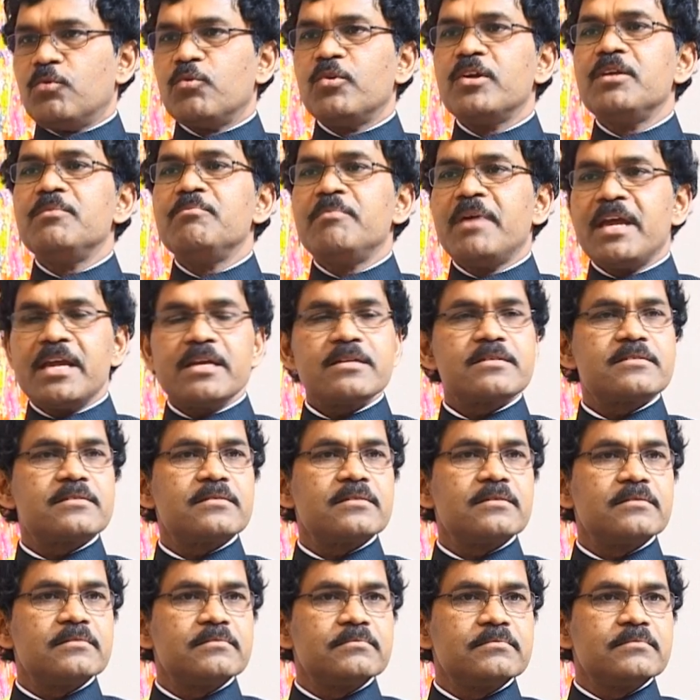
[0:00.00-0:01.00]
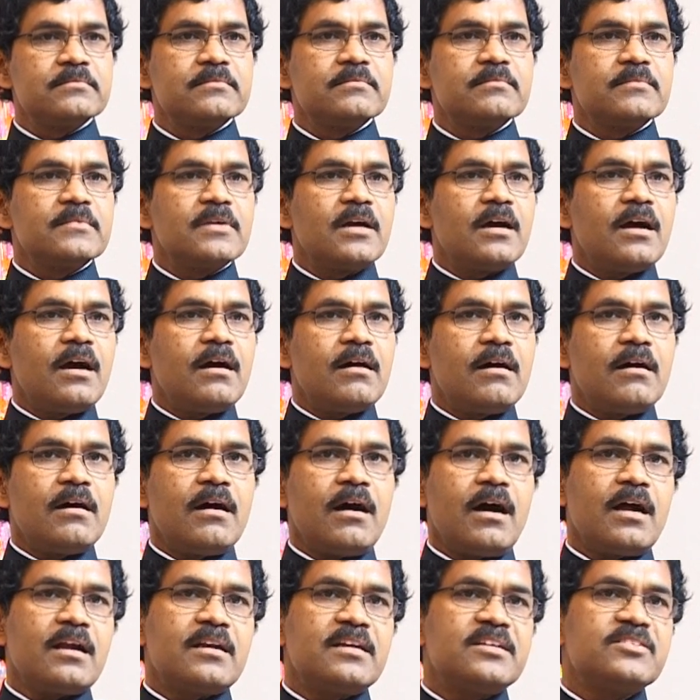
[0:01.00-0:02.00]
We met
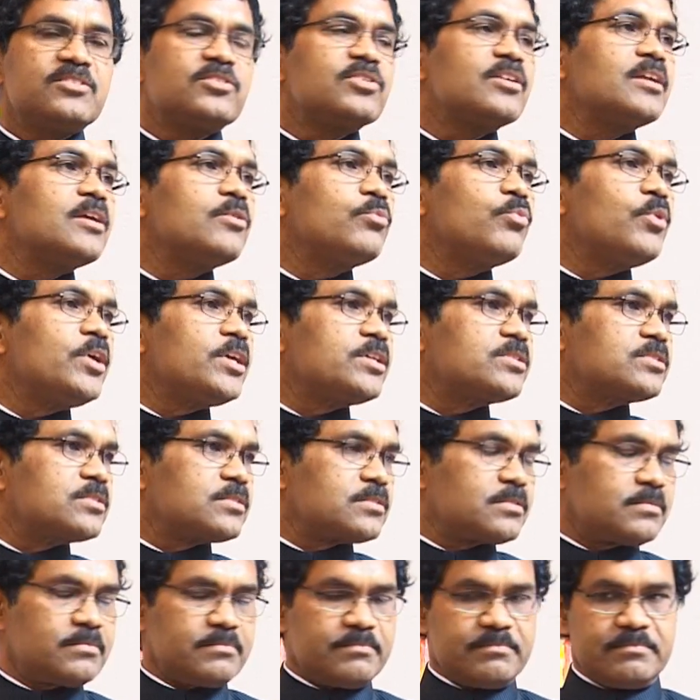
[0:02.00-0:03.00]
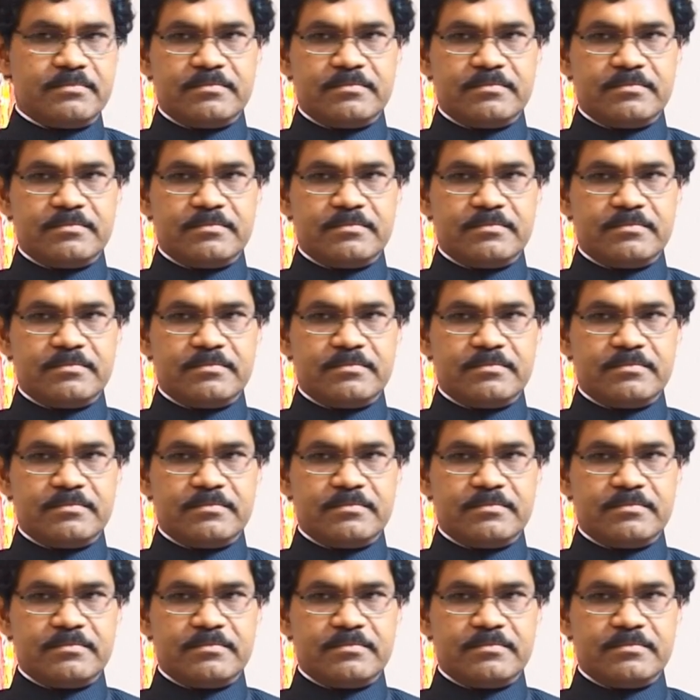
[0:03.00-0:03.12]
hardly 3 weeks.